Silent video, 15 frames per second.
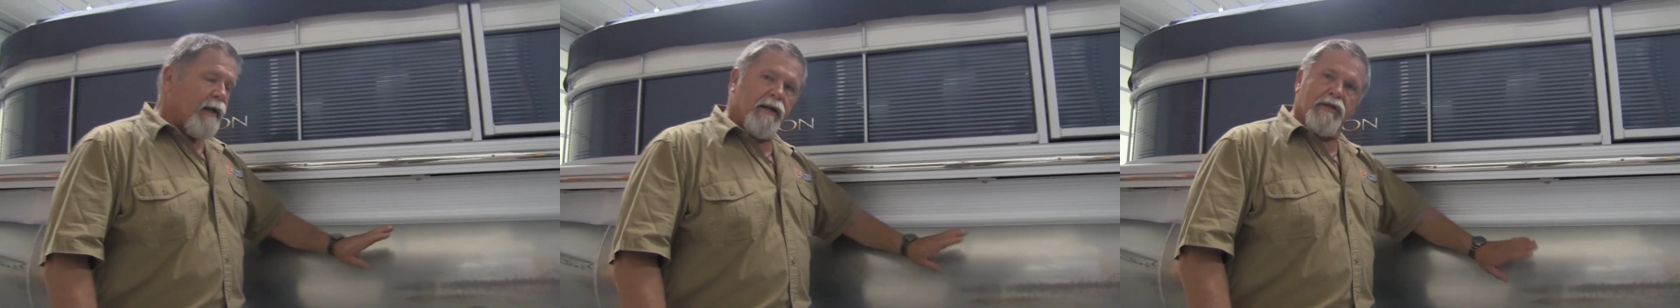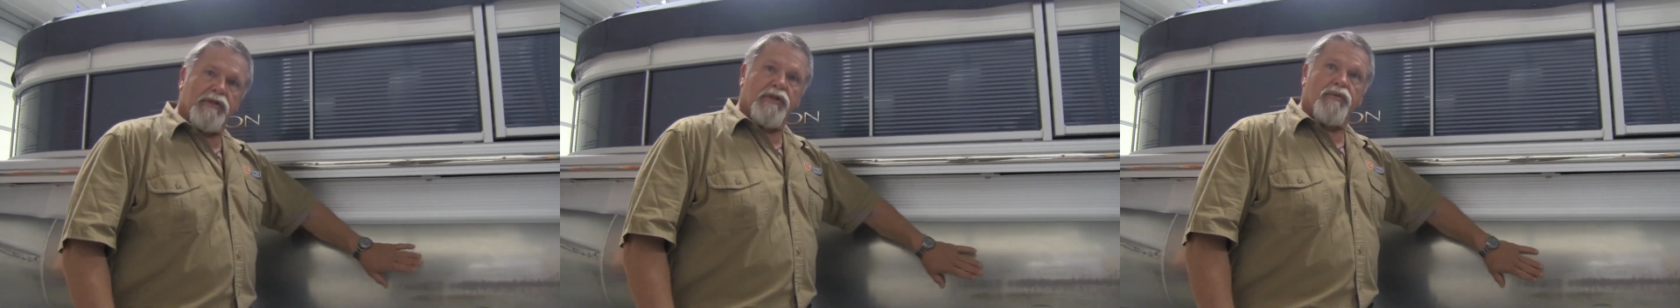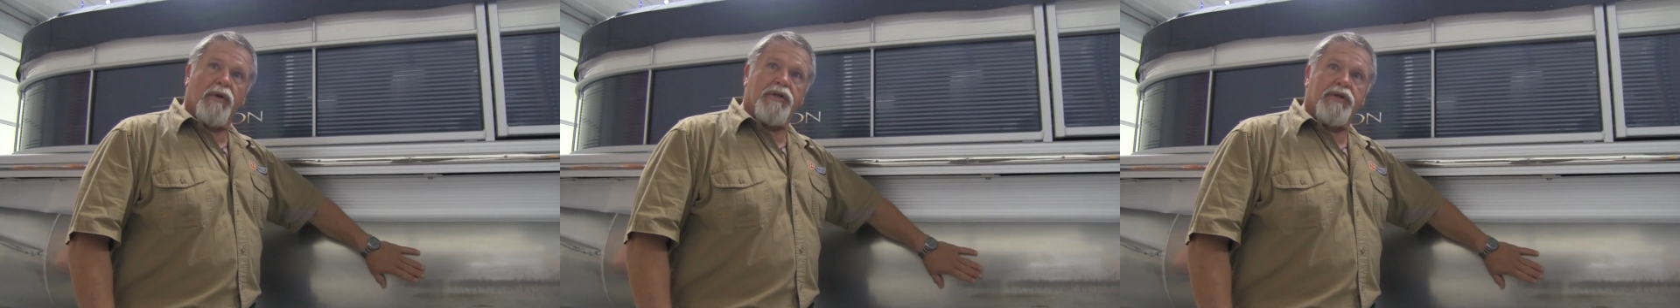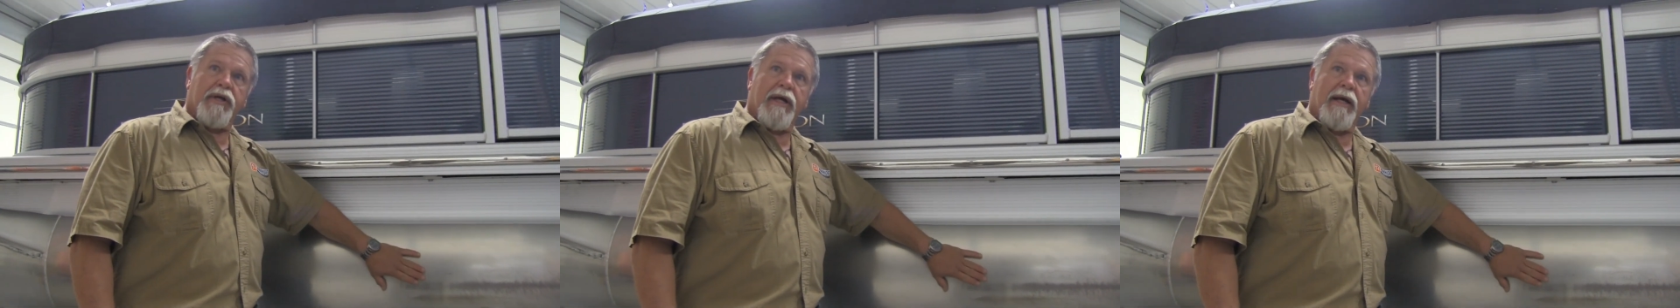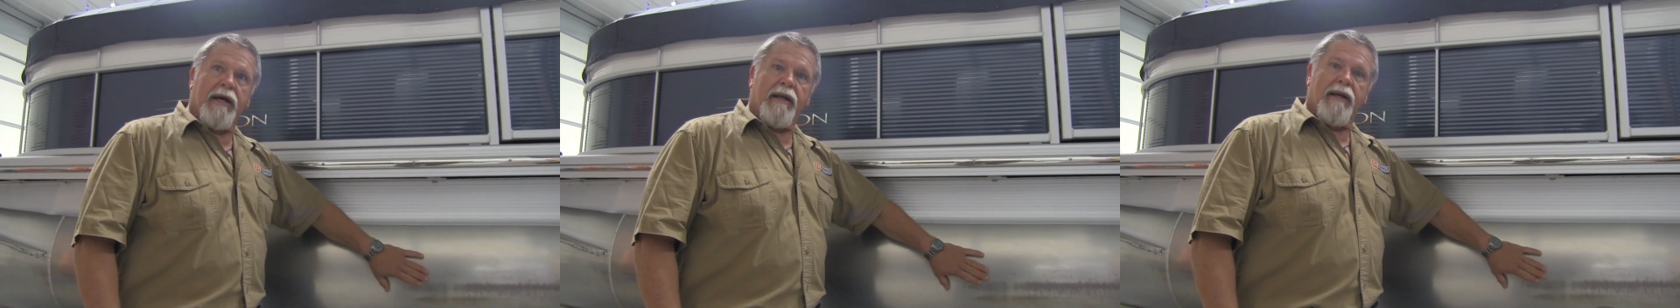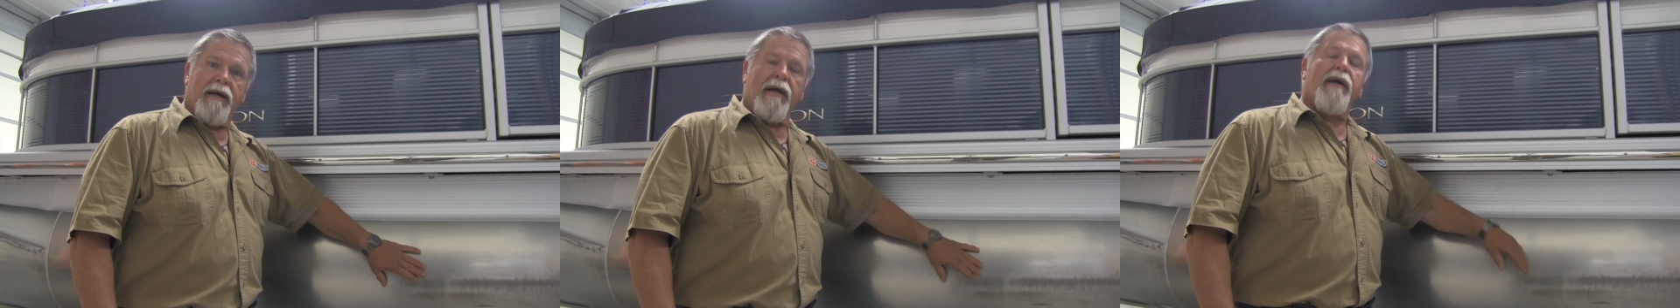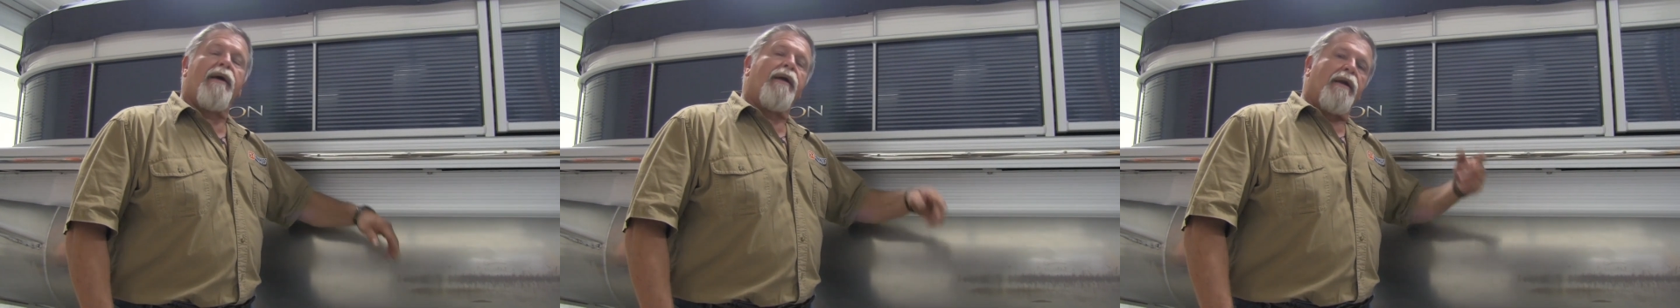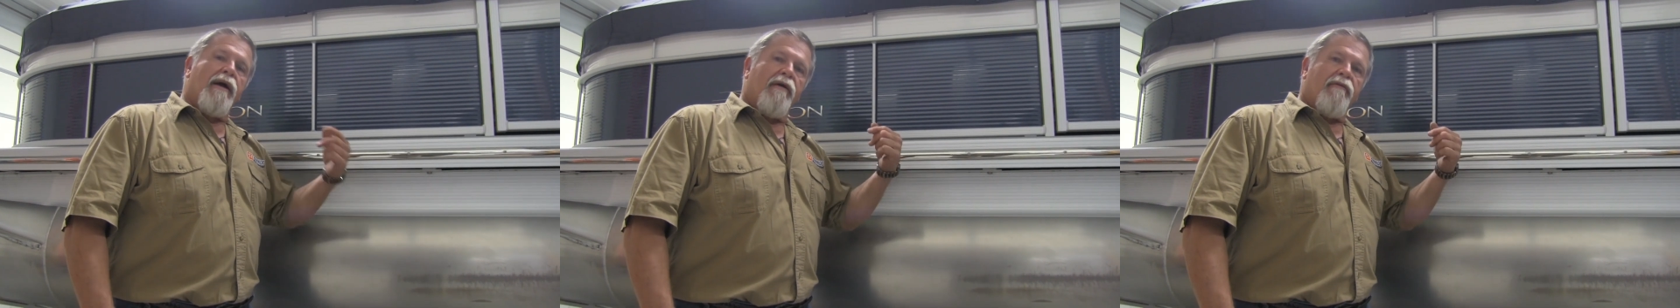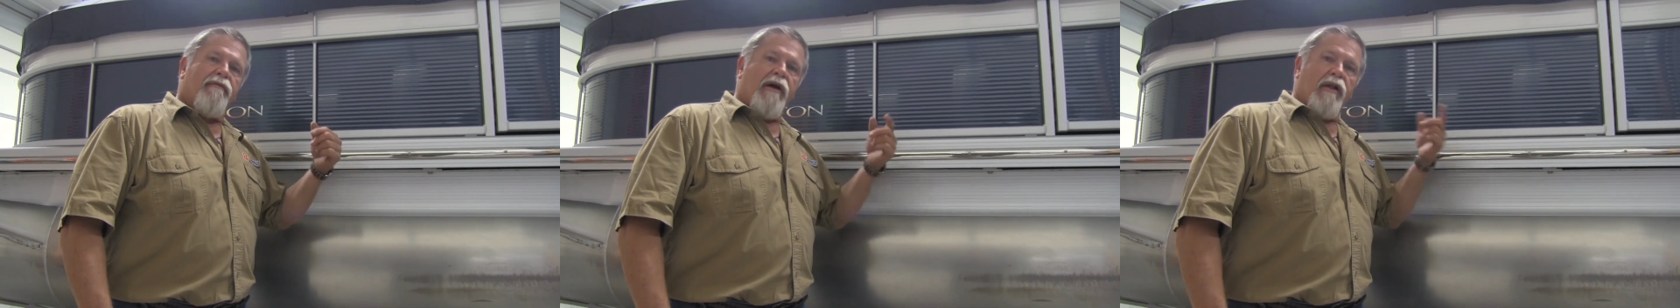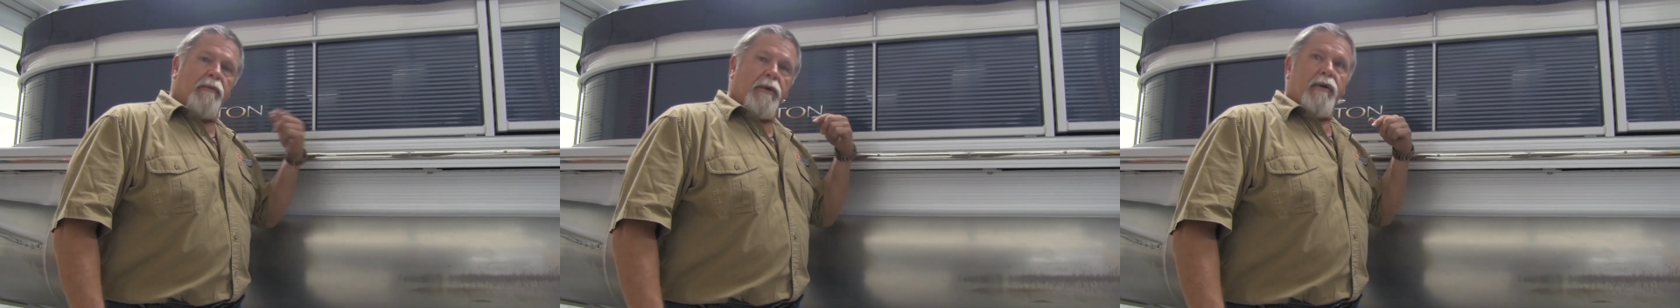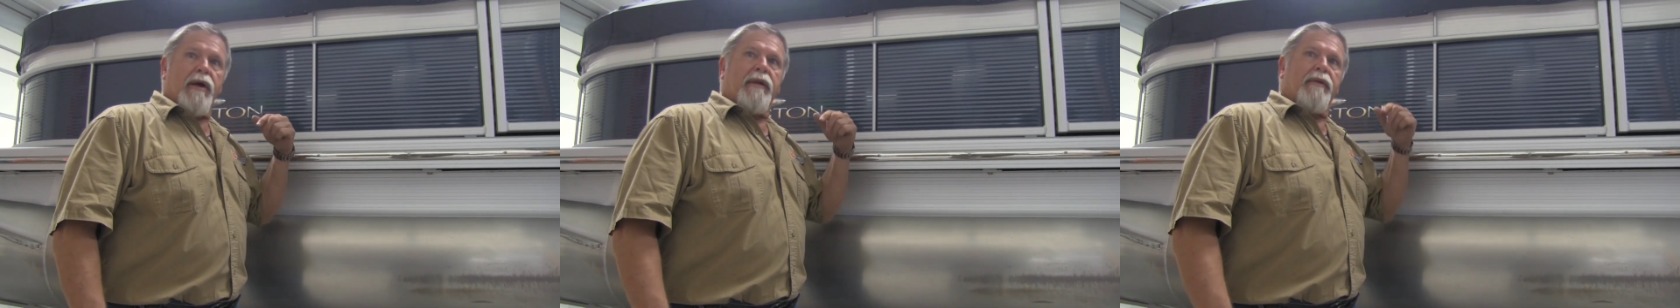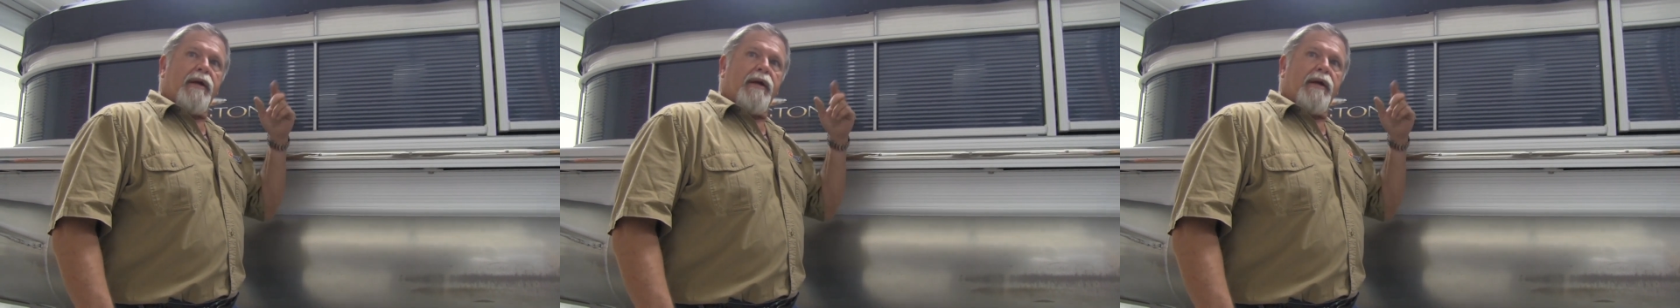and this is what you get. Now follow me around